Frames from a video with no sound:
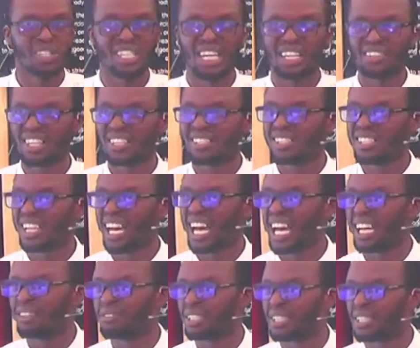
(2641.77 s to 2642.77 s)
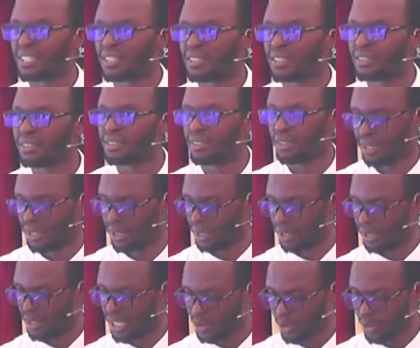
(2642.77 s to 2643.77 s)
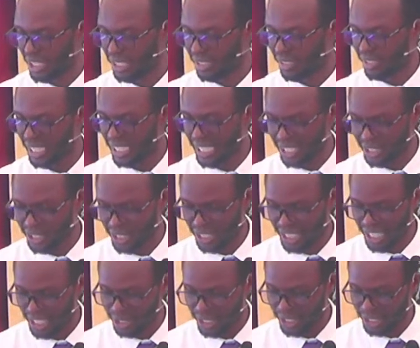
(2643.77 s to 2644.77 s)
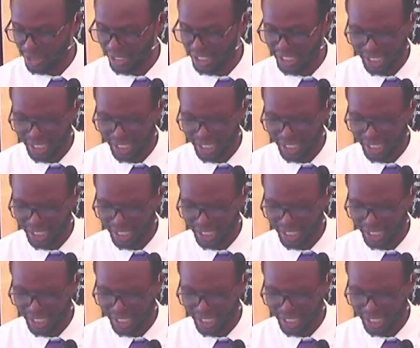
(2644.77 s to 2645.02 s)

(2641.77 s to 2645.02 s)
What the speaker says: others have it. That's what he'll say in